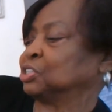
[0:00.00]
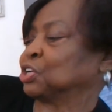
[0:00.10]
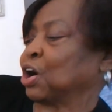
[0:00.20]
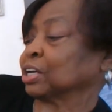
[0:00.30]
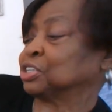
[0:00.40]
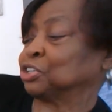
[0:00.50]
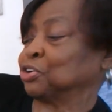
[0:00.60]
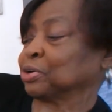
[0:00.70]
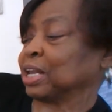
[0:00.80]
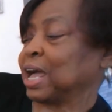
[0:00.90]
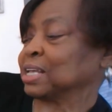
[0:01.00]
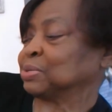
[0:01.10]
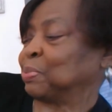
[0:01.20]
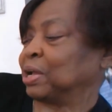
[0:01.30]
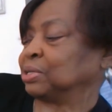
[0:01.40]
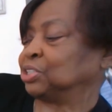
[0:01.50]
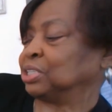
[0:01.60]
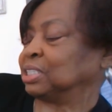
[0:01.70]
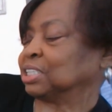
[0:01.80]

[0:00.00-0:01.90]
talks to your classmates, she